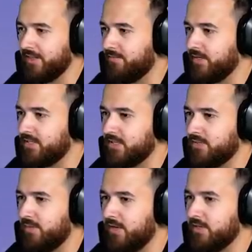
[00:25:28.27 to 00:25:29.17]
get the rest of the
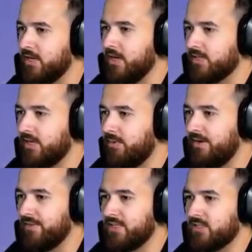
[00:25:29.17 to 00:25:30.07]
spells. I was kind of
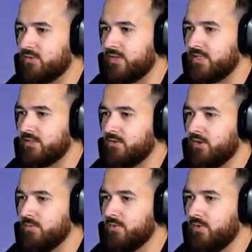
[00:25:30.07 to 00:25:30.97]
waiting for these trees to
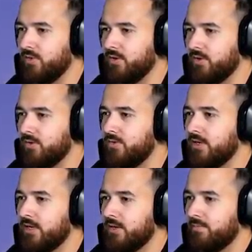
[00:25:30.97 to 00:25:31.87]
grow more though.
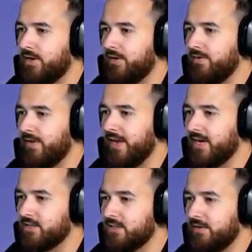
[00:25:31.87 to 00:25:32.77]
But I don't
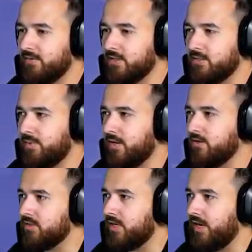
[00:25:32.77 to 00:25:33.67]
actually have all the
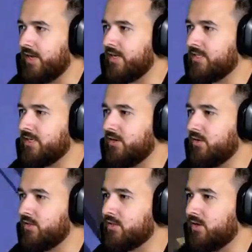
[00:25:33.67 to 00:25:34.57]
spells yet. I guess I
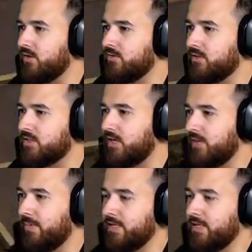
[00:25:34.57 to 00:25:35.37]
could just go study